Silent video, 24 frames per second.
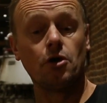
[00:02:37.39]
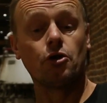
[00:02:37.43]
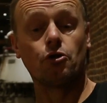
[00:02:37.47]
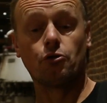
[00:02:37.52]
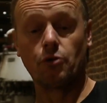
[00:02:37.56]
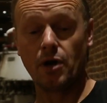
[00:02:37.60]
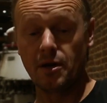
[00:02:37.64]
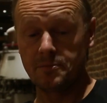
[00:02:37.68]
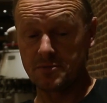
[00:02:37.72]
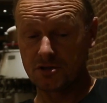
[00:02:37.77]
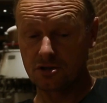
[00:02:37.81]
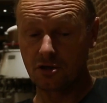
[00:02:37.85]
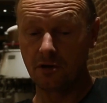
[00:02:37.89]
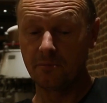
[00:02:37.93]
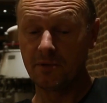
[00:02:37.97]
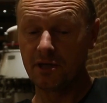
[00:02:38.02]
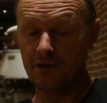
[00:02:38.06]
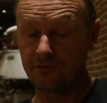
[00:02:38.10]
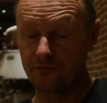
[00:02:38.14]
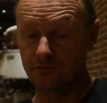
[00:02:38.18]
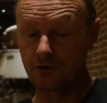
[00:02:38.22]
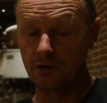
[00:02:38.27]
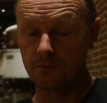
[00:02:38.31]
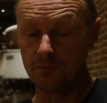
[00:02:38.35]
Grapes
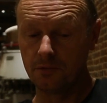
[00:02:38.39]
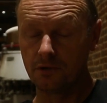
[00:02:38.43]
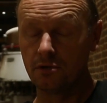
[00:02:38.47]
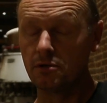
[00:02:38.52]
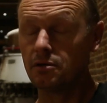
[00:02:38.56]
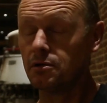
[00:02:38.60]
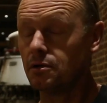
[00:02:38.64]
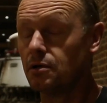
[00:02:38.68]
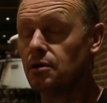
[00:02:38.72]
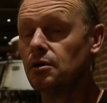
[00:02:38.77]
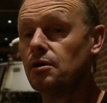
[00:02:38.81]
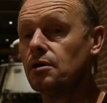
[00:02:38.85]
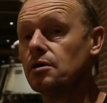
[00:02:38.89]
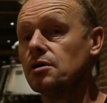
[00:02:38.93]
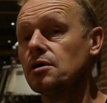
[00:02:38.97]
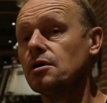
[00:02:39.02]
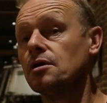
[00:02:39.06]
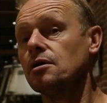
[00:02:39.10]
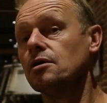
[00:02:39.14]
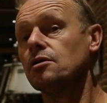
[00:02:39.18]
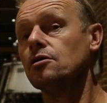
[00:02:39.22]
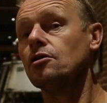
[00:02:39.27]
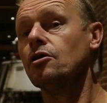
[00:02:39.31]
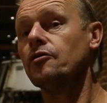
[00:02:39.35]
coming from
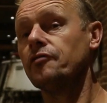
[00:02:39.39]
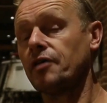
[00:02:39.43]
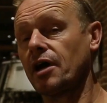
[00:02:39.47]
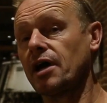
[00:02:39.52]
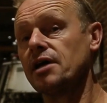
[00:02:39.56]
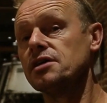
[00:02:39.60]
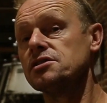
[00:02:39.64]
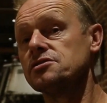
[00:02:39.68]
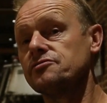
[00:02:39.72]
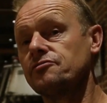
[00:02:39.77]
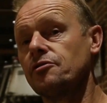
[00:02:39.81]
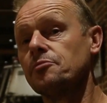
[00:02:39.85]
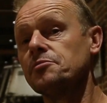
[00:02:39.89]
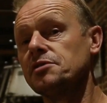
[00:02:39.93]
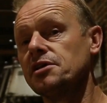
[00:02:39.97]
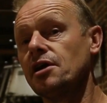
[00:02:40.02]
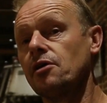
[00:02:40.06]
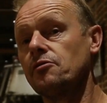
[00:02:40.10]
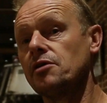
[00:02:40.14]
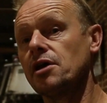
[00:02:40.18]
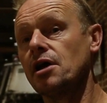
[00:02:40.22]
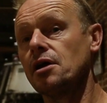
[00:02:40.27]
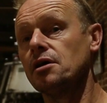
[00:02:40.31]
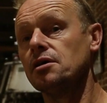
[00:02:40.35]
Overijs, from the
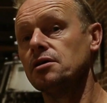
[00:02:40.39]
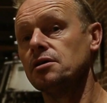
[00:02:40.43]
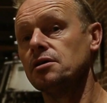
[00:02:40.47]
area.